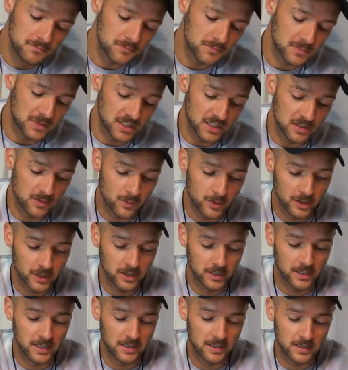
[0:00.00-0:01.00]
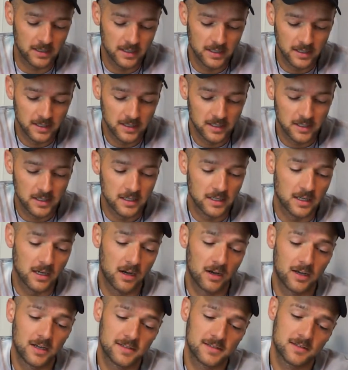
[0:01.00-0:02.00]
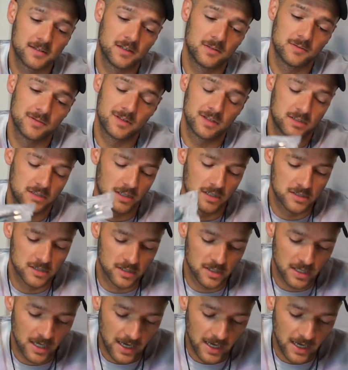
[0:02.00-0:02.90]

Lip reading: Neewer, it also comes with a charger.